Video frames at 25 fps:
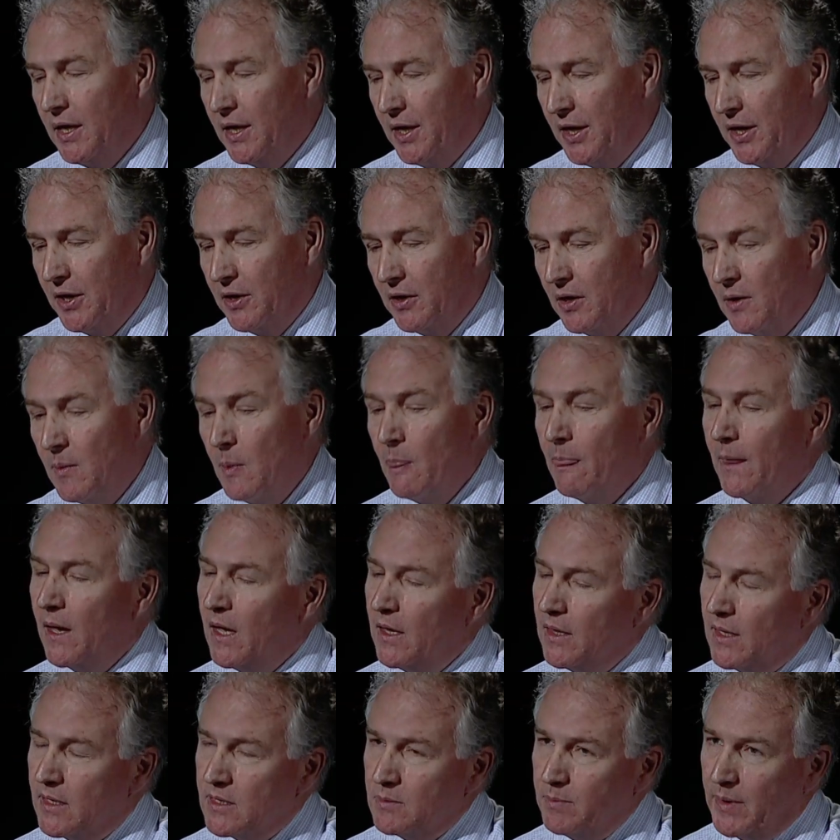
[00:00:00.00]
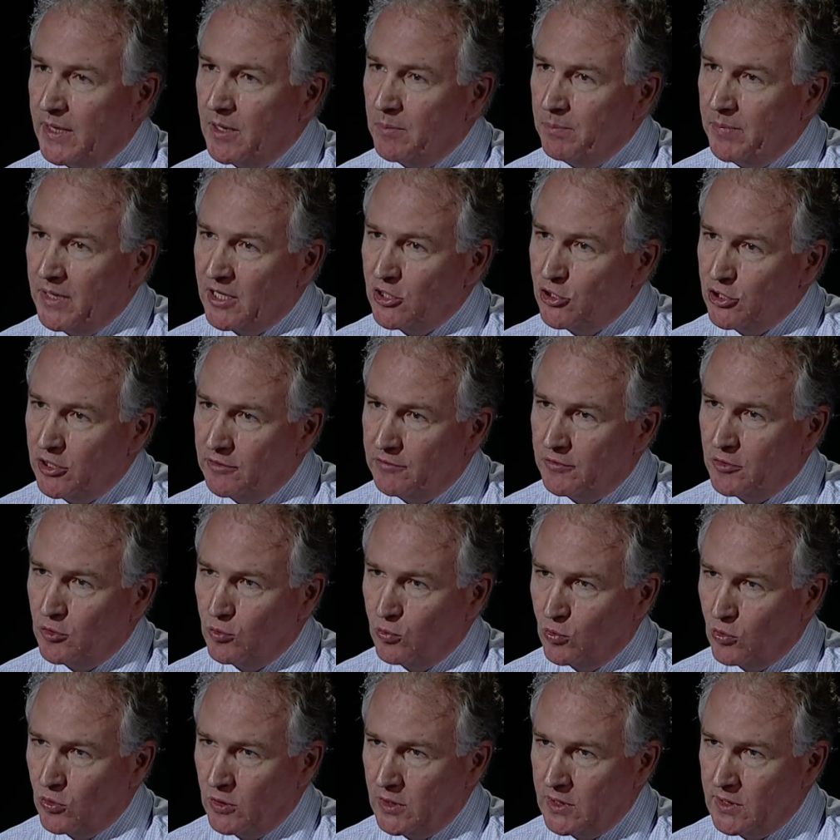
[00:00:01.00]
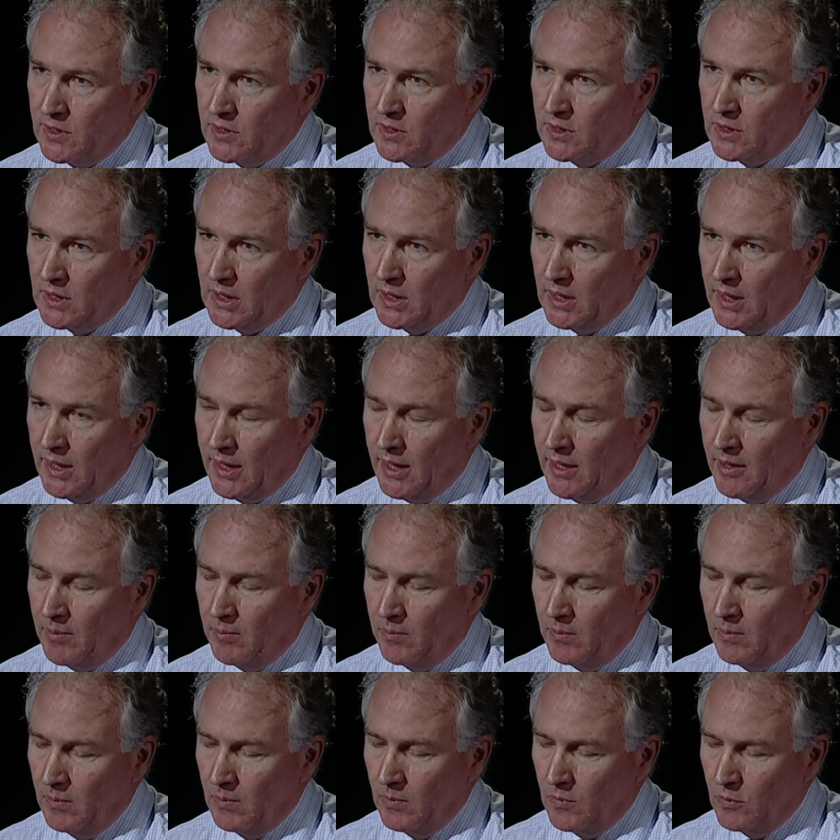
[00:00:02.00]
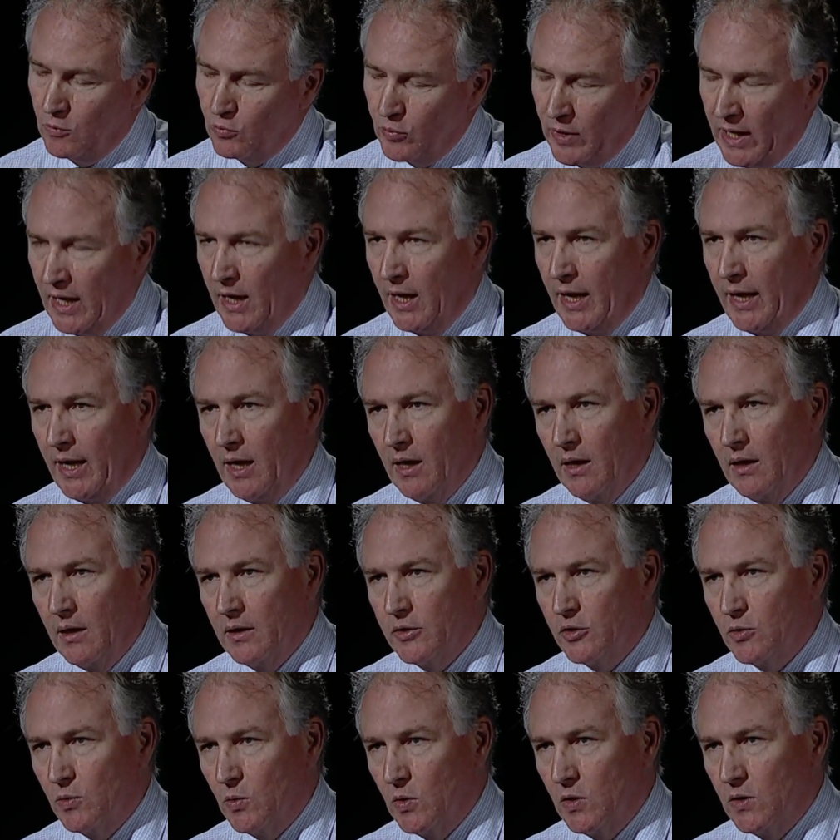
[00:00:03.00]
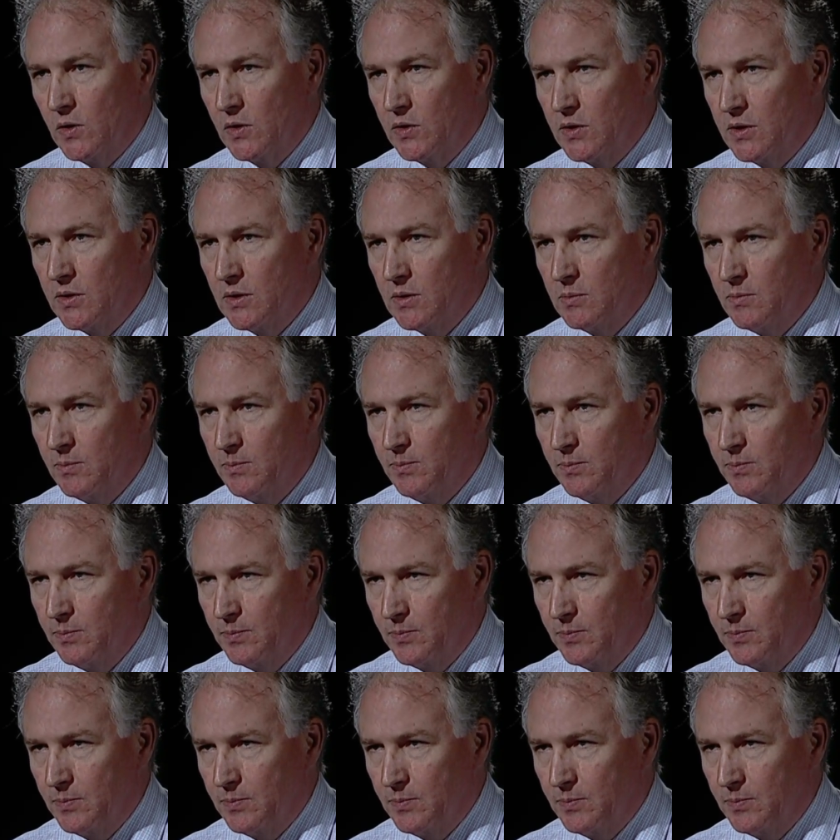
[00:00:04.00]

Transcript: Here, there's been a big shift towards um, real ale, towards